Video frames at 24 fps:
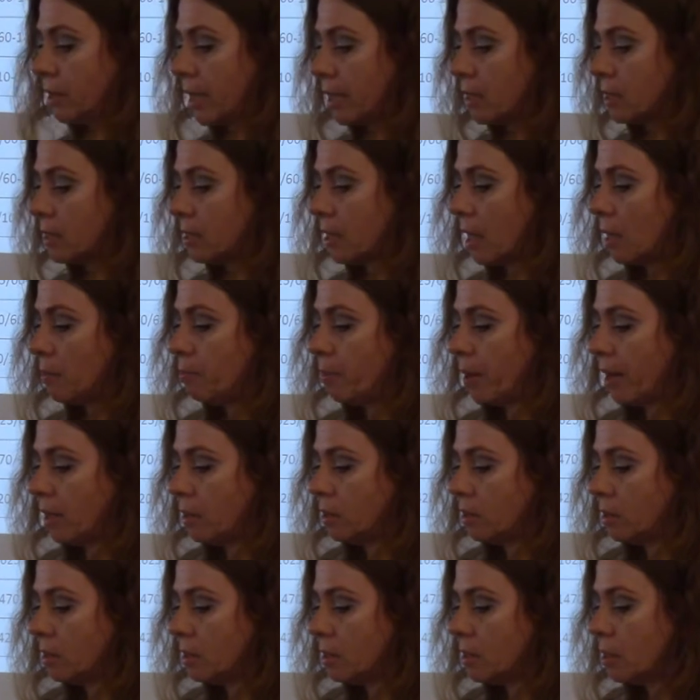textile
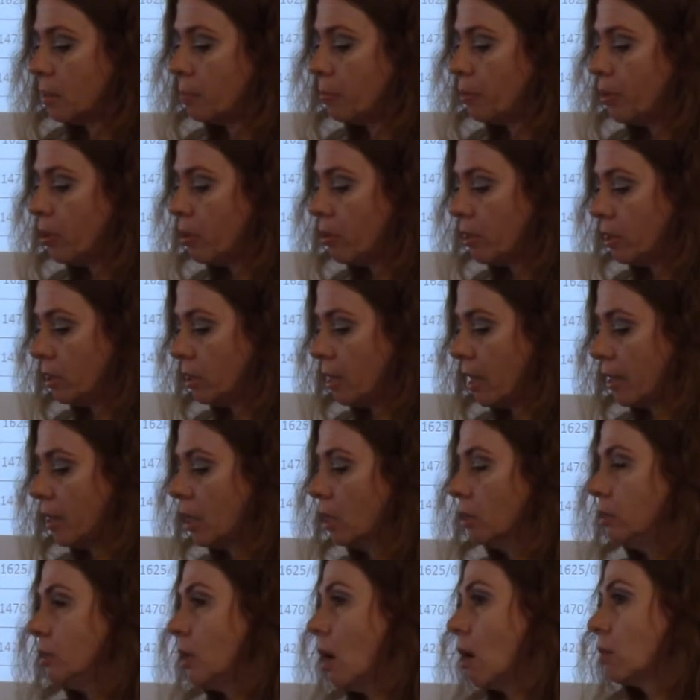patterns appear in
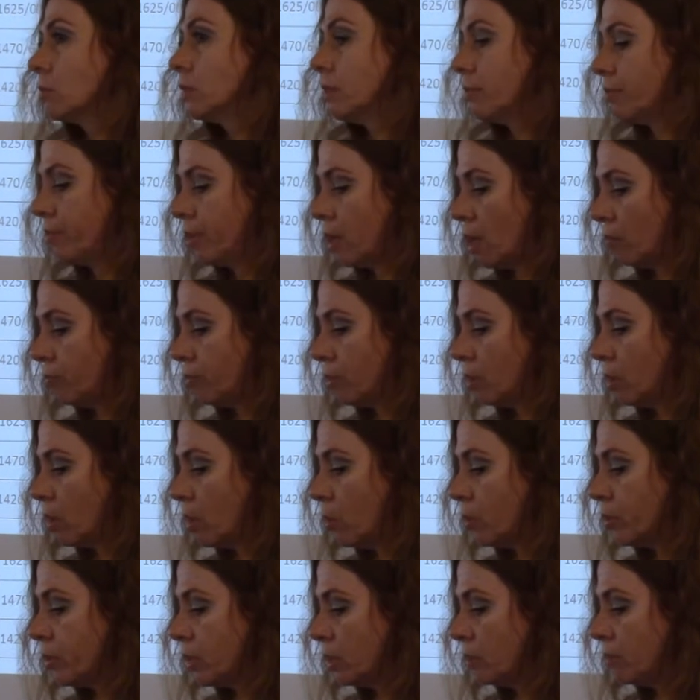iconography of
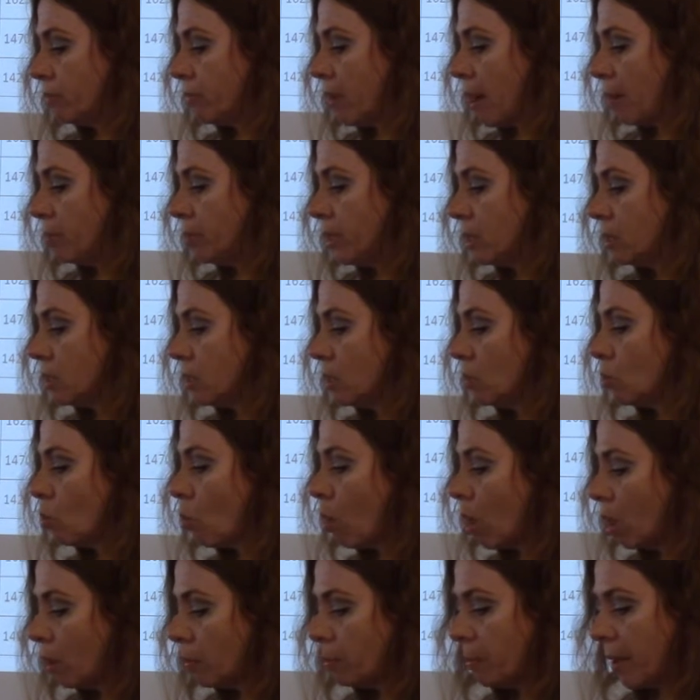clothes and fabrics in
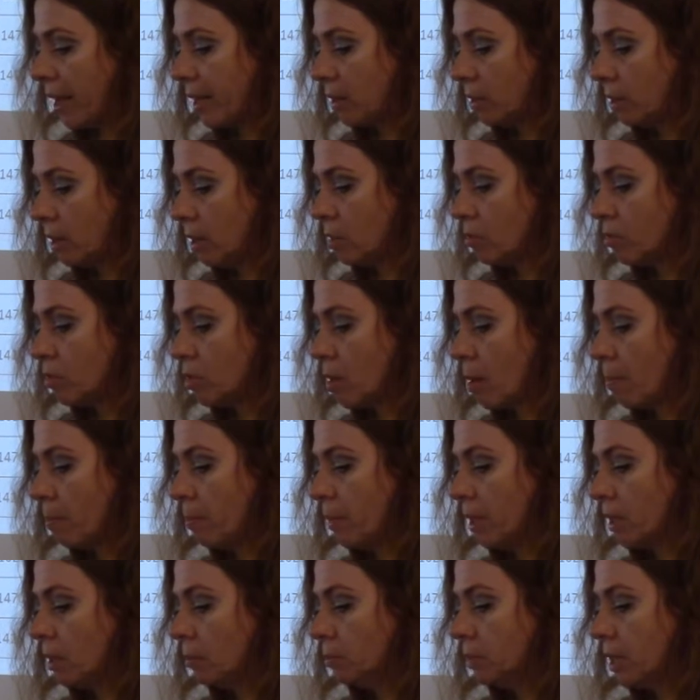wall paintings
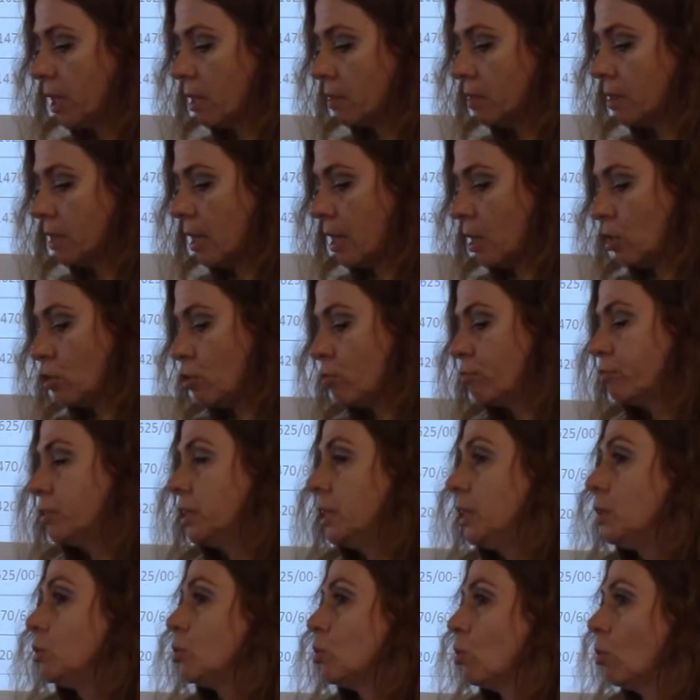from Middle Bronze Age
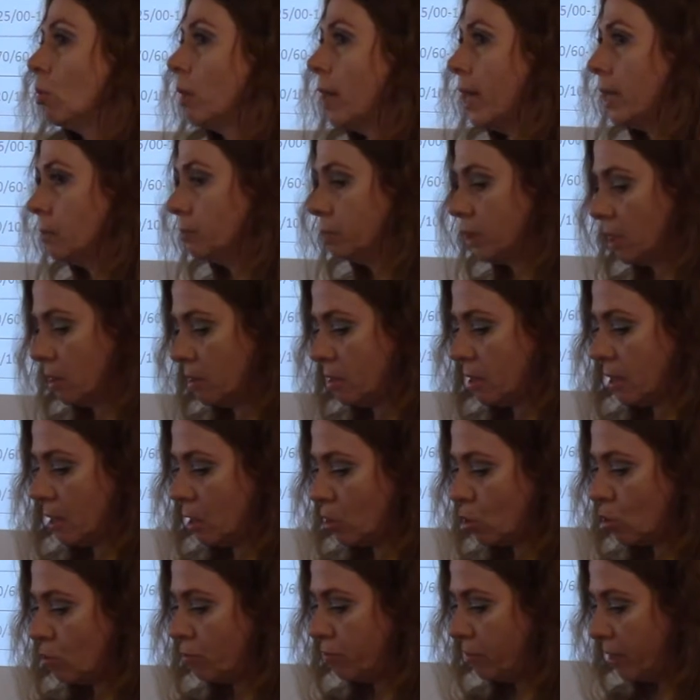3 to Late Bronze
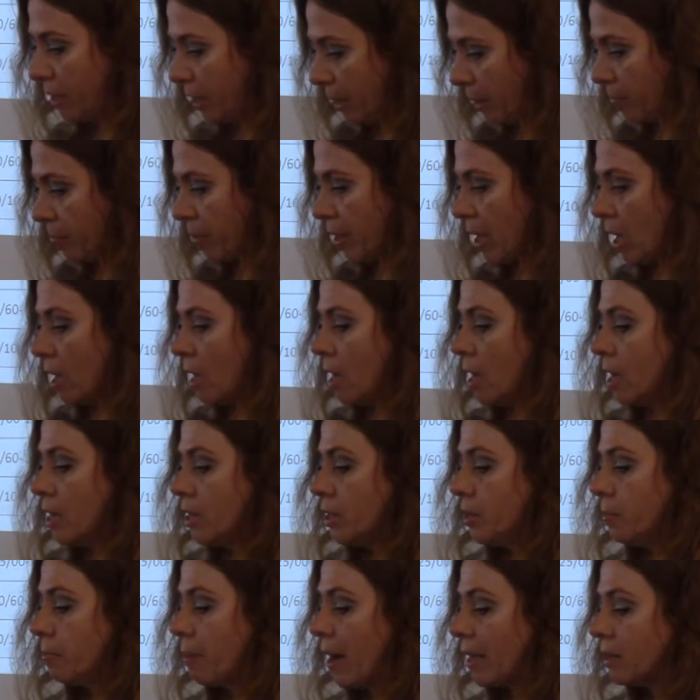Age 3.
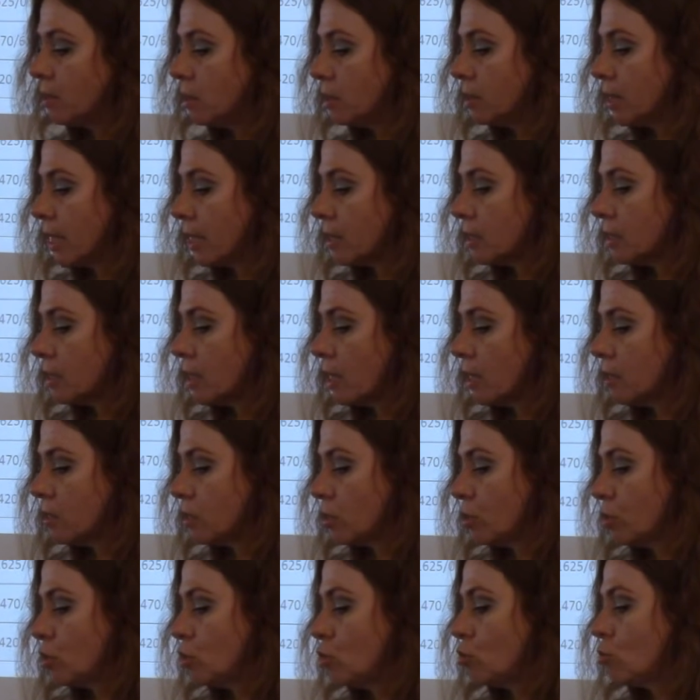The patterned
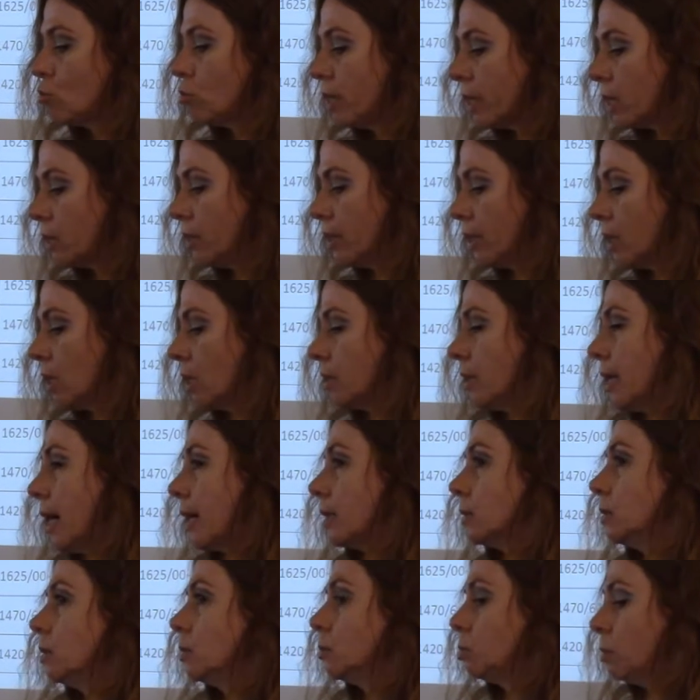textiles are strictly
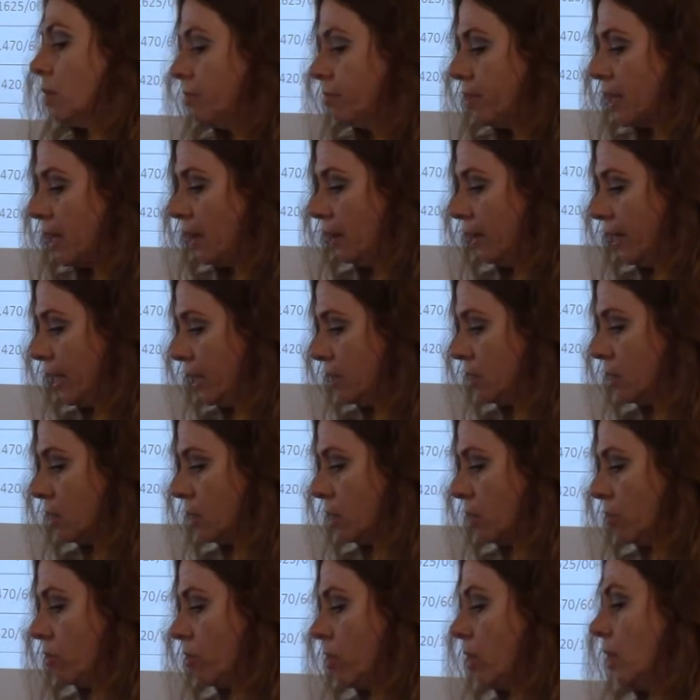connected with elites
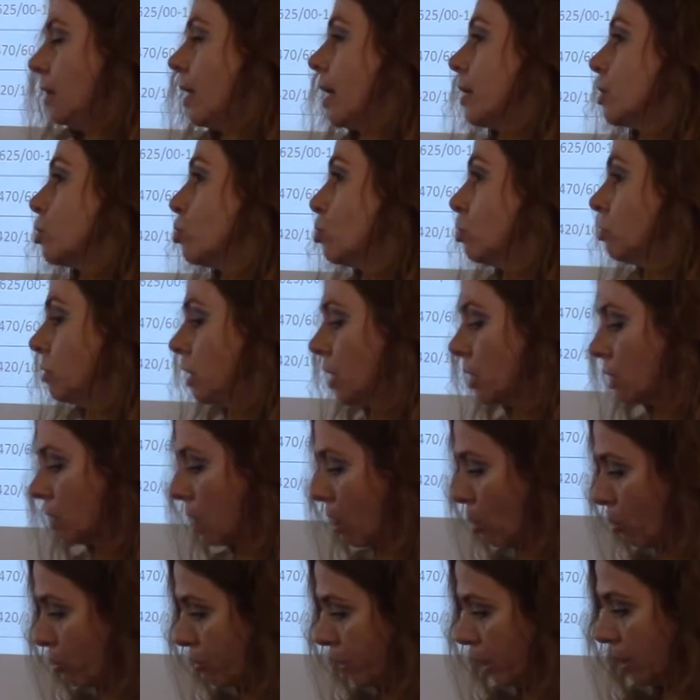and their luxury
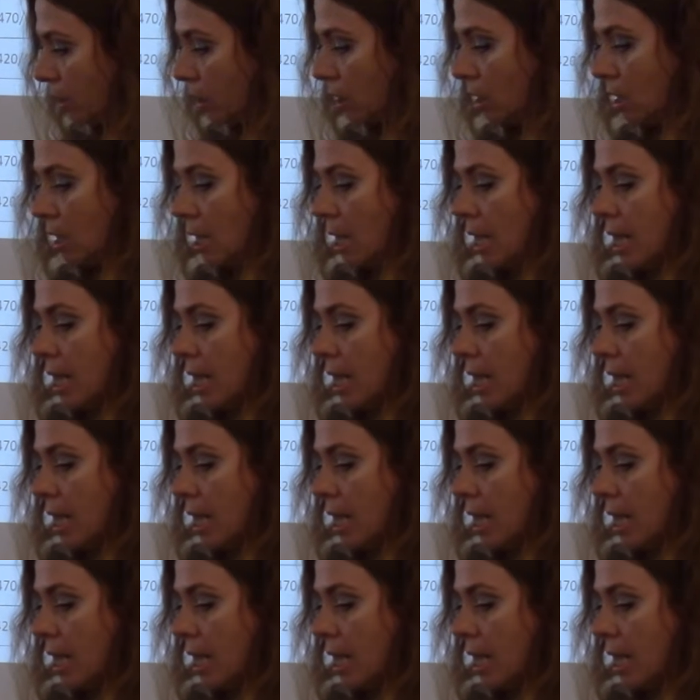clothing.